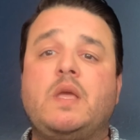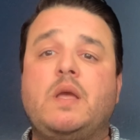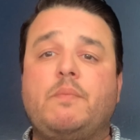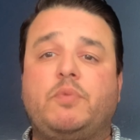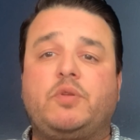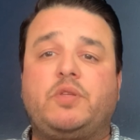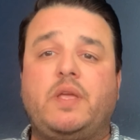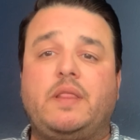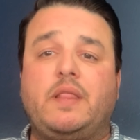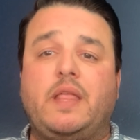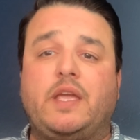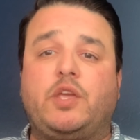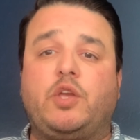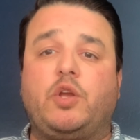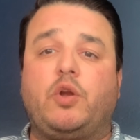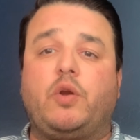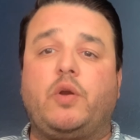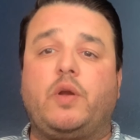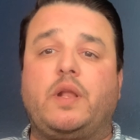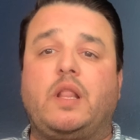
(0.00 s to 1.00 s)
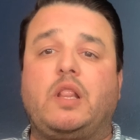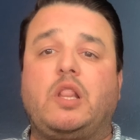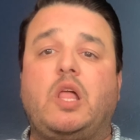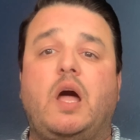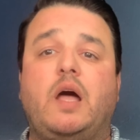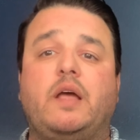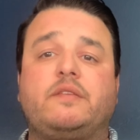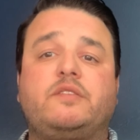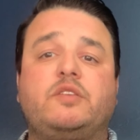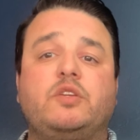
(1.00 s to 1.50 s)
Pretend like you're in a
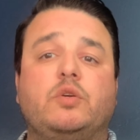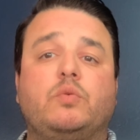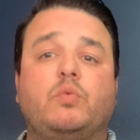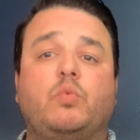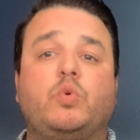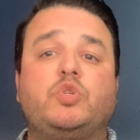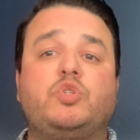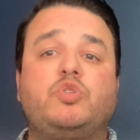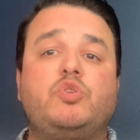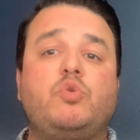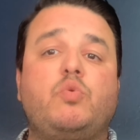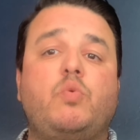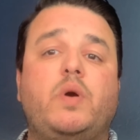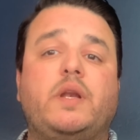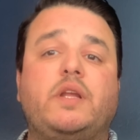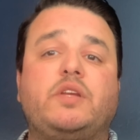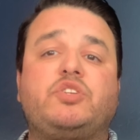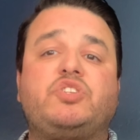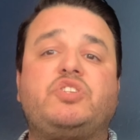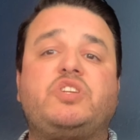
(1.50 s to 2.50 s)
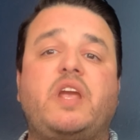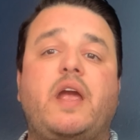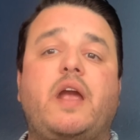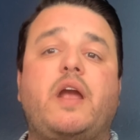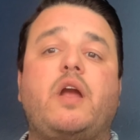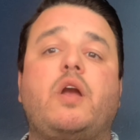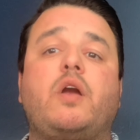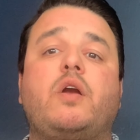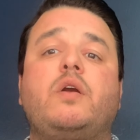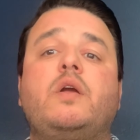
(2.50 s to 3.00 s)
lawsuit. Would you want to
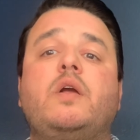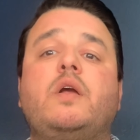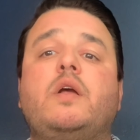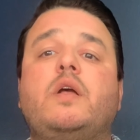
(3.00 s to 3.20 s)
share